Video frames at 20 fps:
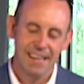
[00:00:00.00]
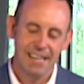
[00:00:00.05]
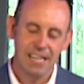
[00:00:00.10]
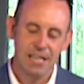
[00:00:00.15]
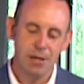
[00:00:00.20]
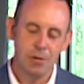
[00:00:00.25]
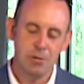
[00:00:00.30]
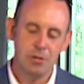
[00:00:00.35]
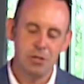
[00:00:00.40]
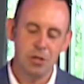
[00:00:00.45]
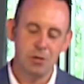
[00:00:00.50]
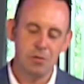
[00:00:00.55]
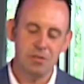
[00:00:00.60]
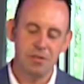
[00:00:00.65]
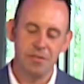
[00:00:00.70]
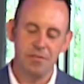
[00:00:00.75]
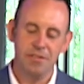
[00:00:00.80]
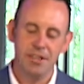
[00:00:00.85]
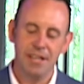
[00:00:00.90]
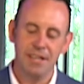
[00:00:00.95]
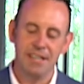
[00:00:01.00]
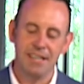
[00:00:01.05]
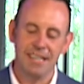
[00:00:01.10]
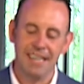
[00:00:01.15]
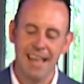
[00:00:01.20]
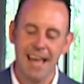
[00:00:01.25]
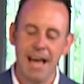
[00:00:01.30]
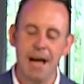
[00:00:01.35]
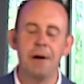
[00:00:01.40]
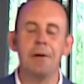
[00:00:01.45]
You know, Joseph didn't
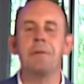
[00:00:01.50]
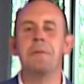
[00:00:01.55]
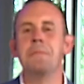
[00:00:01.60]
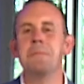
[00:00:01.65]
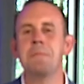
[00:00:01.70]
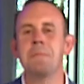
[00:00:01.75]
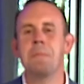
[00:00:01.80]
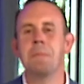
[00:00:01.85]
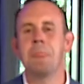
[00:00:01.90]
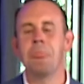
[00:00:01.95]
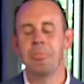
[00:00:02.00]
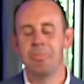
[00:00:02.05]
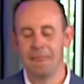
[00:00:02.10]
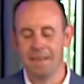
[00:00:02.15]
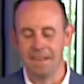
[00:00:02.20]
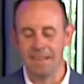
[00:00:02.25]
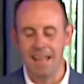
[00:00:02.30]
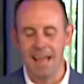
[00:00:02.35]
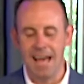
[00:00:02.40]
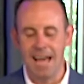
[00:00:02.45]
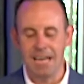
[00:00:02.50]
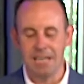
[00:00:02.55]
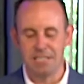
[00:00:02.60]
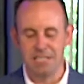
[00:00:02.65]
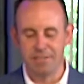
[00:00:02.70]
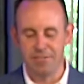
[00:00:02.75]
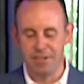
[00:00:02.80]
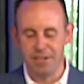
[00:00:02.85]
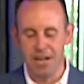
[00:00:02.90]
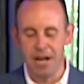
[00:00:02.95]
allow the
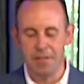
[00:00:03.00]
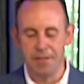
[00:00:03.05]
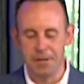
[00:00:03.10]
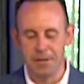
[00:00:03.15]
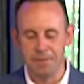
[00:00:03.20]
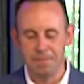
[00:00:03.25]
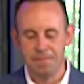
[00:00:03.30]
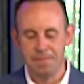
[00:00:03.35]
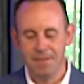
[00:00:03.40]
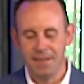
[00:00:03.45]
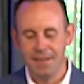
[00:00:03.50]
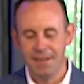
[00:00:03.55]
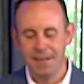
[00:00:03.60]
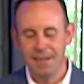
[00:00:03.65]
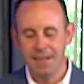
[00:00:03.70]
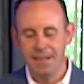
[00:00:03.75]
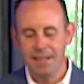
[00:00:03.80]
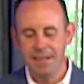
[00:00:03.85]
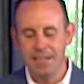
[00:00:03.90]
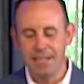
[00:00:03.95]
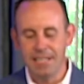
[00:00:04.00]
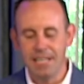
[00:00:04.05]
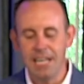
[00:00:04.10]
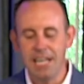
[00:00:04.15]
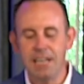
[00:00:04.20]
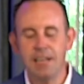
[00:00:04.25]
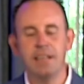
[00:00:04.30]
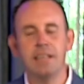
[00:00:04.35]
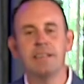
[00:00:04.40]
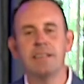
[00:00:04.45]
lies of another to
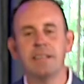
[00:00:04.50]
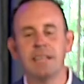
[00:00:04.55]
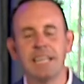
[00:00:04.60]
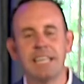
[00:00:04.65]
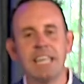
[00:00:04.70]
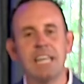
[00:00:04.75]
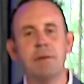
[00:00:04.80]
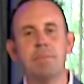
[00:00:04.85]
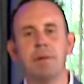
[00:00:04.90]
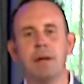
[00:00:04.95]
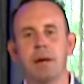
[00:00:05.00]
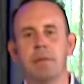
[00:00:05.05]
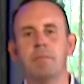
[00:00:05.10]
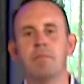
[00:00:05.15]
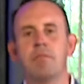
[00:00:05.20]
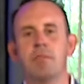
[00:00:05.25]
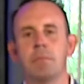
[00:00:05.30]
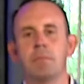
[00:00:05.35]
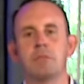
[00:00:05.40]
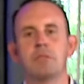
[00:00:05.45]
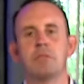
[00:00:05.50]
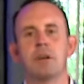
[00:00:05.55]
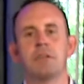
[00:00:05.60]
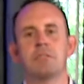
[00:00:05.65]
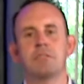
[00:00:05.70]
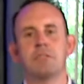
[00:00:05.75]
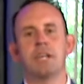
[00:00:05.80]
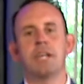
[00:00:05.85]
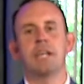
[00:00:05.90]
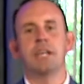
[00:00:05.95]
keep him from
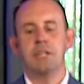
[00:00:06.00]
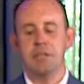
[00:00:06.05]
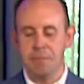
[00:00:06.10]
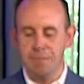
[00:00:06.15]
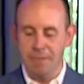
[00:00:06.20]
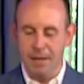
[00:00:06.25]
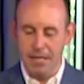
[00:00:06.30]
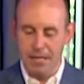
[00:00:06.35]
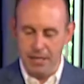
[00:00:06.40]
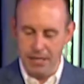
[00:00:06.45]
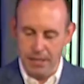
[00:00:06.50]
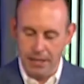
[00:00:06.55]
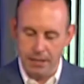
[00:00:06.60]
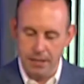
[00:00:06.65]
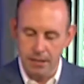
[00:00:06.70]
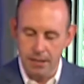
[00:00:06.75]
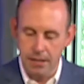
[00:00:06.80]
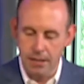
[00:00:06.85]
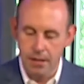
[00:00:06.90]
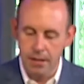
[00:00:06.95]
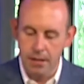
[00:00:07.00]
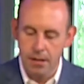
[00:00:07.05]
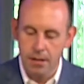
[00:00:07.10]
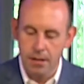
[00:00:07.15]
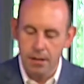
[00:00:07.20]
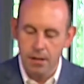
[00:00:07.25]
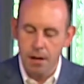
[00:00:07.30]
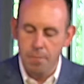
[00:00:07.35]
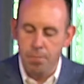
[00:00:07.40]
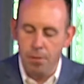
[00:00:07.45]
trusting and depending
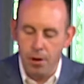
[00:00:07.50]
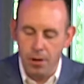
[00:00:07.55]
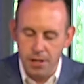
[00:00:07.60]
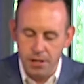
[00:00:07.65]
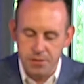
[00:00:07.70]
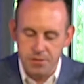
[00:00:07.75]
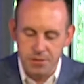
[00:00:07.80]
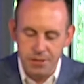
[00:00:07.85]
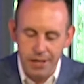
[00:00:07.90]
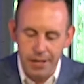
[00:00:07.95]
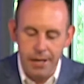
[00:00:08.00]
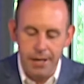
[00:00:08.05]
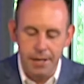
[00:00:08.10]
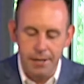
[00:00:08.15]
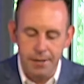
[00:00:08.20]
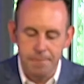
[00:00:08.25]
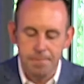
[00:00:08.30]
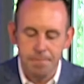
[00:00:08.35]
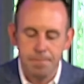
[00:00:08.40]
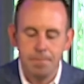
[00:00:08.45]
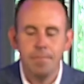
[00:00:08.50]
upon his God